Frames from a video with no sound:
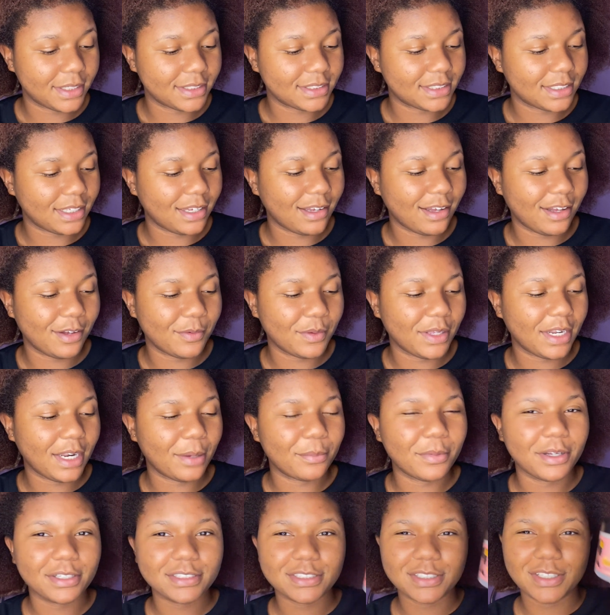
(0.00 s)
and I'm
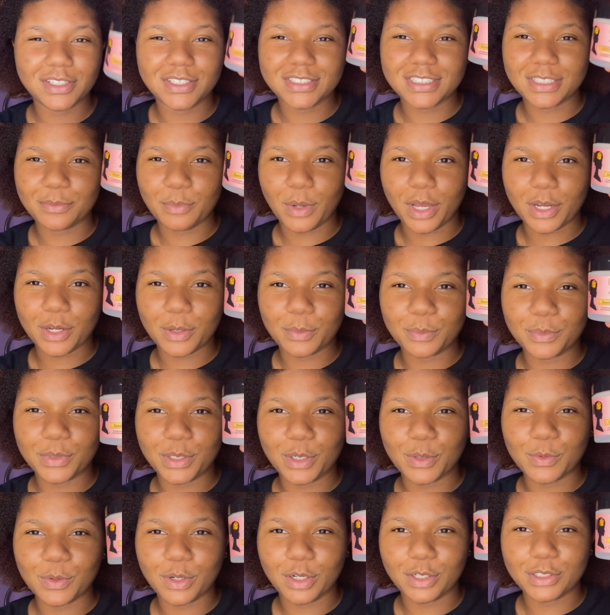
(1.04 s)
also using my Camille
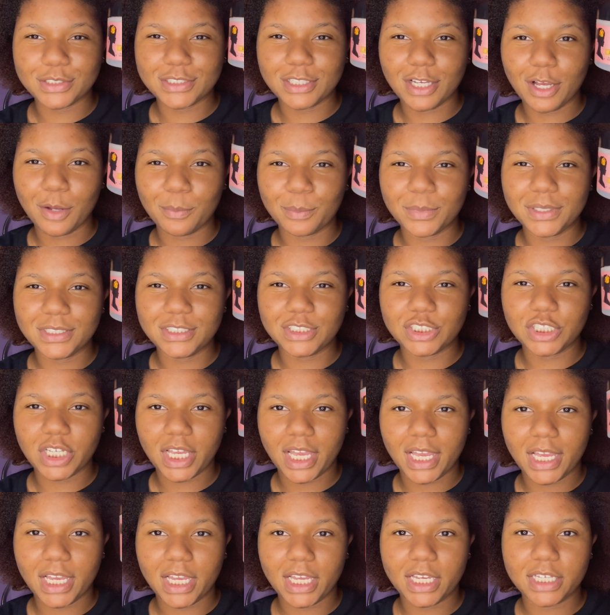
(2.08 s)
Rose Almond
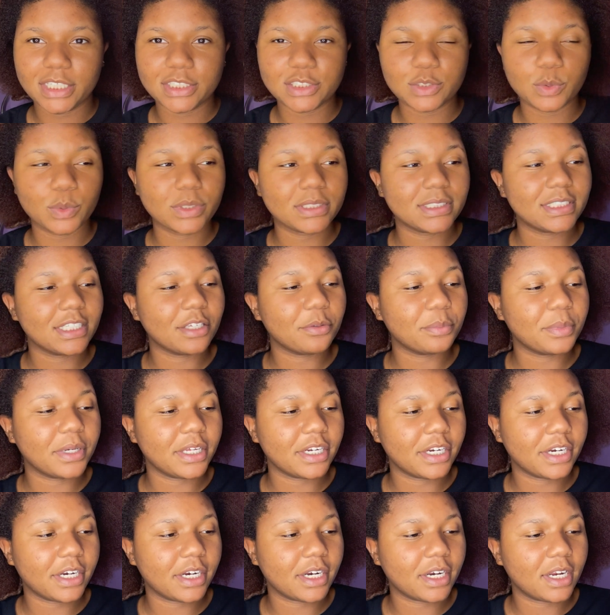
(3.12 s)
J twisting
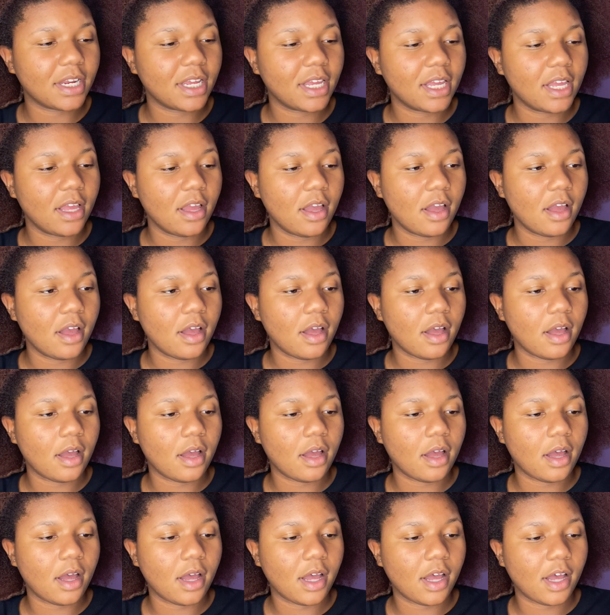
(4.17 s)
butter
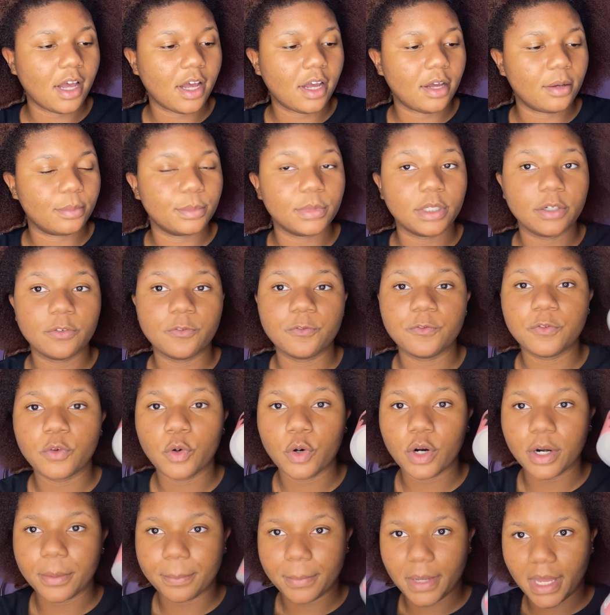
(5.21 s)
for
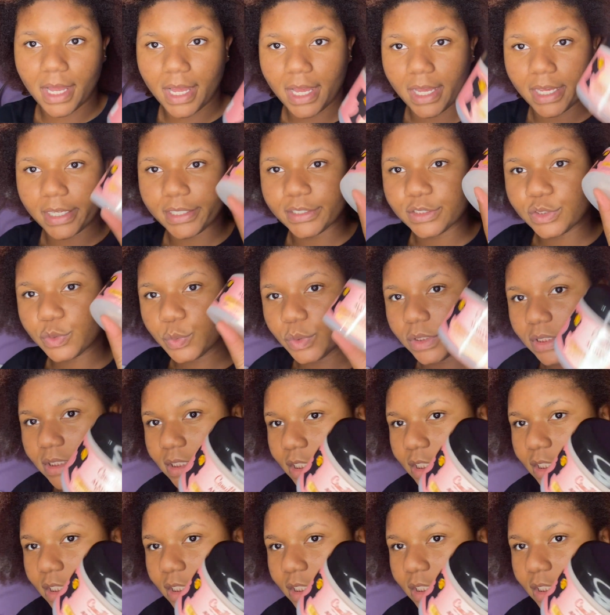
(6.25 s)
my twisting